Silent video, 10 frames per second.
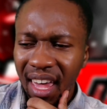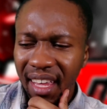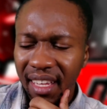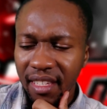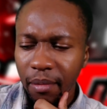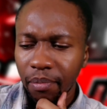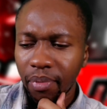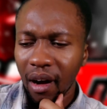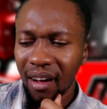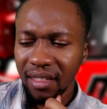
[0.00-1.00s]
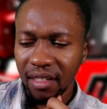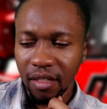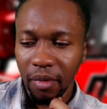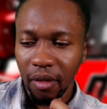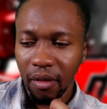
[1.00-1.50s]
is it
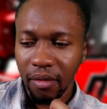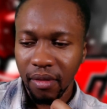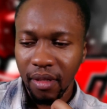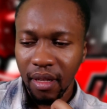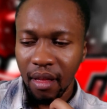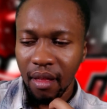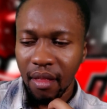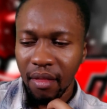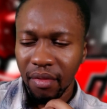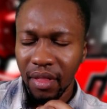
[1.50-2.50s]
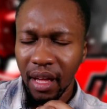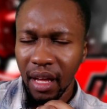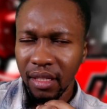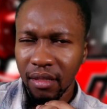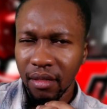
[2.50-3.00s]
possible
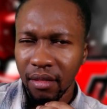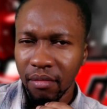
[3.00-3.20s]
that